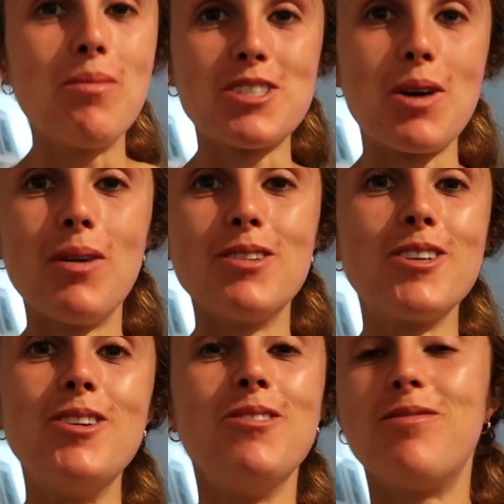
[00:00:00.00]
which I will
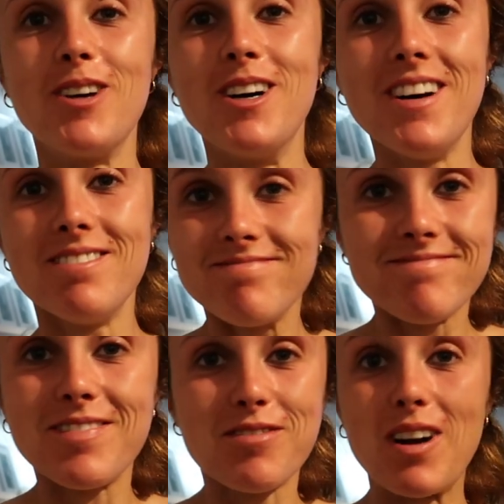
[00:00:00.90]
do for
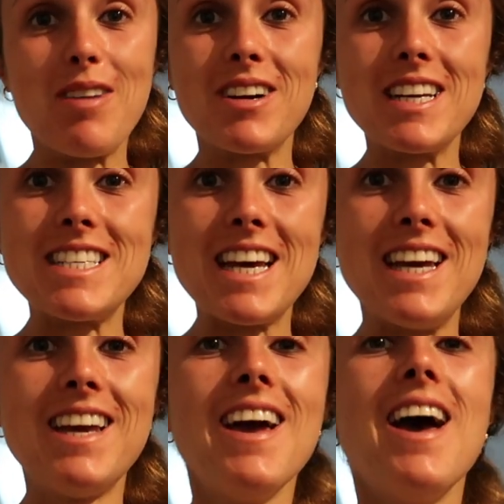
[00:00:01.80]
forever and a
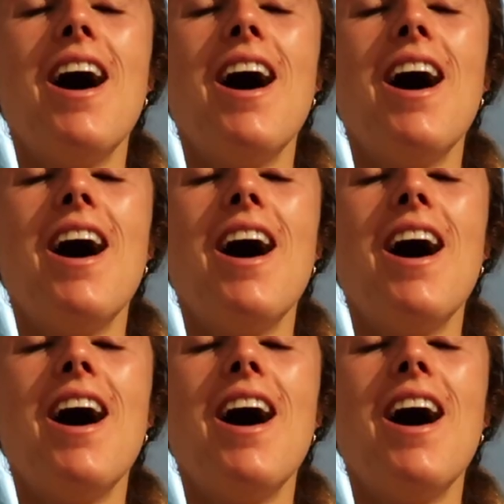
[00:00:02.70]
day.